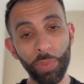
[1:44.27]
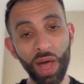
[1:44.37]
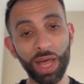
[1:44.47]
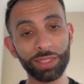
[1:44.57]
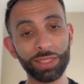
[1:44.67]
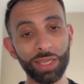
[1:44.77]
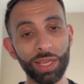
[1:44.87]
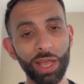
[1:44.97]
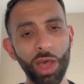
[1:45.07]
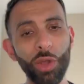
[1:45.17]
but
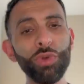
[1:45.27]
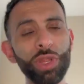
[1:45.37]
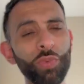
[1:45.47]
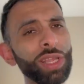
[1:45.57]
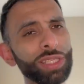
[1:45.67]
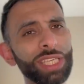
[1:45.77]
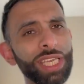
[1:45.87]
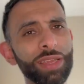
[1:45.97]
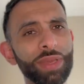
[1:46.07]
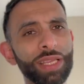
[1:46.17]
only one
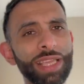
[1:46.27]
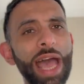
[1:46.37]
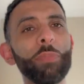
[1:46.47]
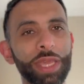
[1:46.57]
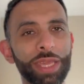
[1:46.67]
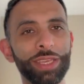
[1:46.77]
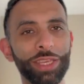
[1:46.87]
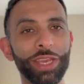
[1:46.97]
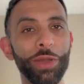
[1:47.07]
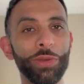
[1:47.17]
team is happy,
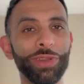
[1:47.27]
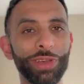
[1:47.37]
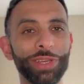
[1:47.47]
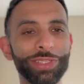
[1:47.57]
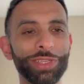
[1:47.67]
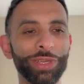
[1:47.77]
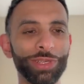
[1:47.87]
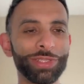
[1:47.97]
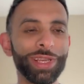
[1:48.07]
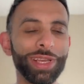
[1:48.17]
you know, because
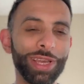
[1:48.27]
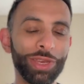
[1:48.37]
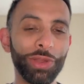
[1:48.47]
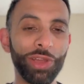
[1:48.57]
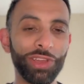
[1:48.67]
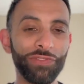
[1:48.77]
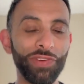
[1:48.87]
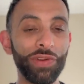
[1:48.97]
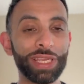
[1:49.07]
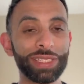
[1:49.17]
because Nottingham
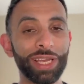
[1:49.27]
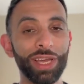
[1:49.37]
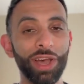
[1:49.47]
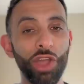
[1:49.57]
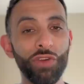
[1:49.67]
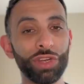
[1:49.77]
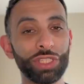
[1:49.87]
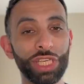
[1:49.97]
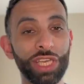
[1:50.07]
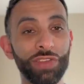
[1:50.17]
Forest
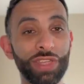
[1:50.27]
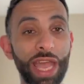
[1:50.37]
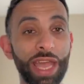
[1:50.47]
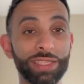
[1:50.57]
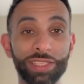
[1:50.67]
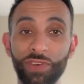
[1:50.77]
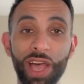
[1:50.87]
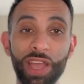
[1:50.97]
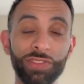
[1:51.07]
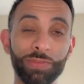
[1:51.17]
overachieved and
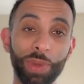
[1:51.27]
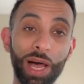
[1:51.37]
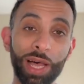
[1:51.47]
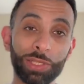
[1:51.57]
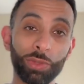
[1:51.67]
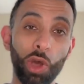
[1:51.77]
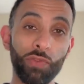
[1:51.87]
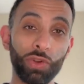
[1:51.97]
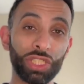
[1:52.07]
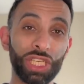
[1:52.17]
survived, but Arsenal
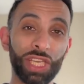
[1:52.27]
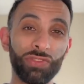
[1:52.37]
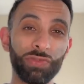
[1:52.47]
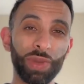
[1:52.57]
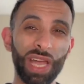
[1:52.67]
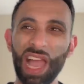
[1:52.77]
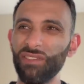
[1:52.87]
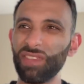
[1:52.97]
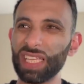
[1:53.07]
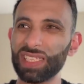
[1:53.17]
overachieved but
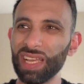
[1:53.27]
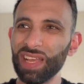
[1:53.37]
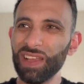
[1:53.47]
have this